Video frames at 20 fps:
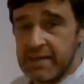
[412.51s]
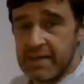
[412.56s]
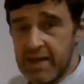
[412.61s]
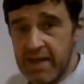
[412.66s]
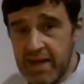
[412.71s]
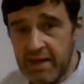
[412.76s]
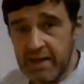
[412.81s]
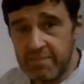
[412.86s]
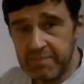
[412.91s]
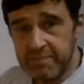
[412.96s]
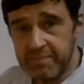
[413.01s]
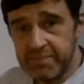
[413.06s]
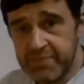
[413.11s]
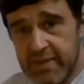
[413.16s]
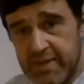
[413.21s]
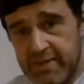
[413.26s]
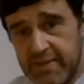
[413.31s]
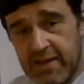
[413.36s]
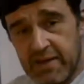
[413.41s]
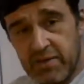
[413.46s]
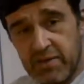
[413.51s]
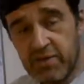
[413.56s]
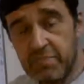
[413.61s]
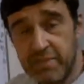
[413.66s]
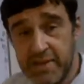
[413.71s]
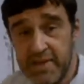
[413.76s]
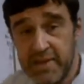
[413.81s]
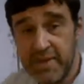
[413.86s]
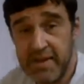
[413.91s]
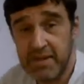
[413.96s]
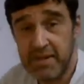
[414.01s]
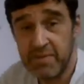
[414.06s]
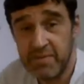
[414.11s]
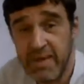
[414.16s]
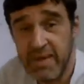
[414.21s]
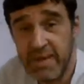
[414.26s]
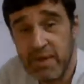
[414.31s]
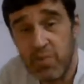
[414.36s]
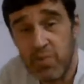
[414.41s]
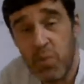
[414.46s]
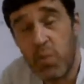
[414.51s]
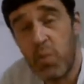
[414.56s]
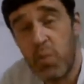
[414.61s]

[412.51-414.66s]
the